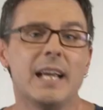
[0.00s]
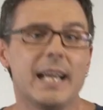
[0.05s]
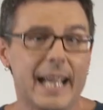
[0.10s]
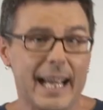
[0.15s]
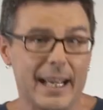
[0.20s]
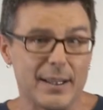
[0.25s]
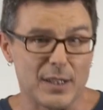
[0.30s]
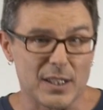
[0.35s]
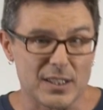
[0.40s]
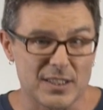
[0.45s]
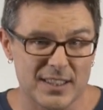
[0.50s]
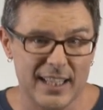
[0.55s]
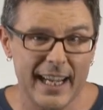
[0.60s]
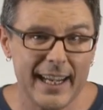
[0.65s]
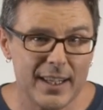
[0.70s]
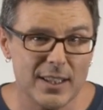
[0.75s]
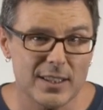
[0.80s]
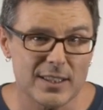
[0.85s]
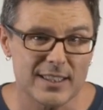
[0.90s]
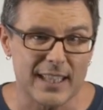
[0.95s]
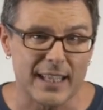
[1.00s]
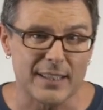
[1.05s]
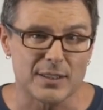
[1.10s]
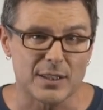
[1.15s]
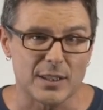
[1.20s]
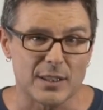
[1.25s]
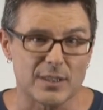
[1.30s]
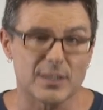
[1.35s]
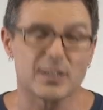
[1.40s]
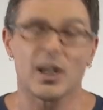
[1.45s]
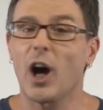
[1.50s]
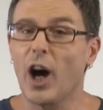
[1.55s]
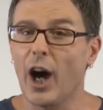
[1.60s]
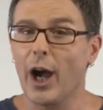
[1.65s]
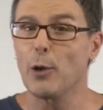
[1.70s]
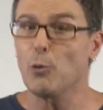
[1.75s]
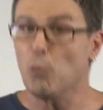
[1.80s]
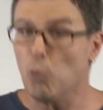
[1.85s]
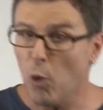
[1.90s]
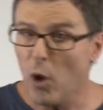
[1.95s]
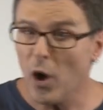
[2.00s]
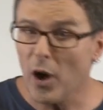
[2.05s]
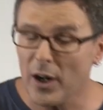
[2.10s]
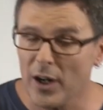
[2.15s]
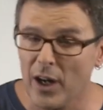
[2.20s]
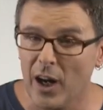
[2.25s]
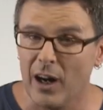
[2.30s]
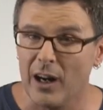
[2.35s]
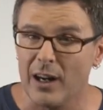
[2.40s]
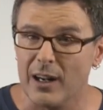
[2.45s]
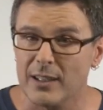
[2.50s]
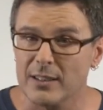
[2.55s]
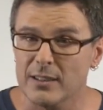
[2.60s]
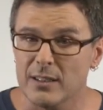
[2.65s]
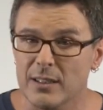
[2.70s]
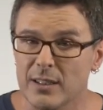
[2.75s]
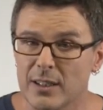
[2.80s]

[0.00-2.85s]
In the second sentence, I work hard,